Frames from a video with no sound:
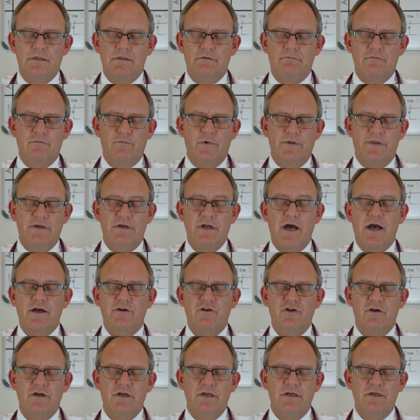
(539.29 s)
with a
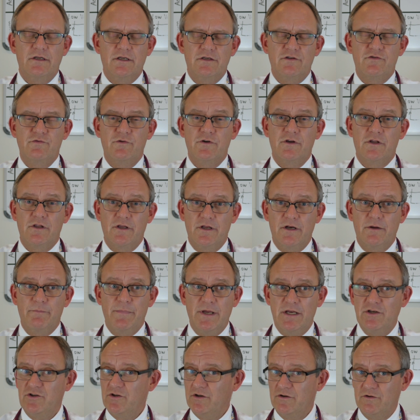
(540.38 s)
doctor in Israel and a
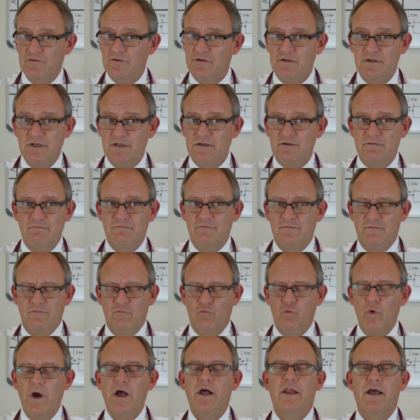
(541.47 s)
patient who did
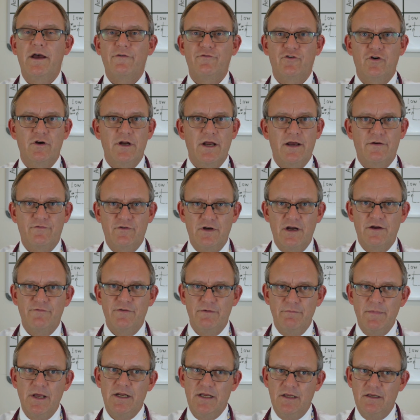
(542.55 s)
well after
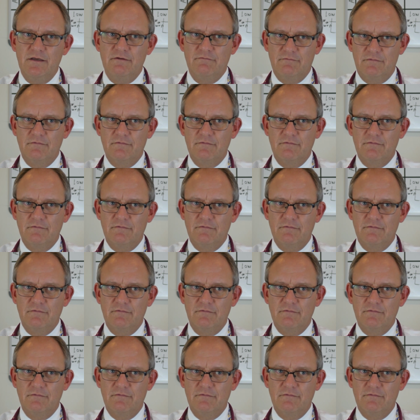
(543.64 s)
having many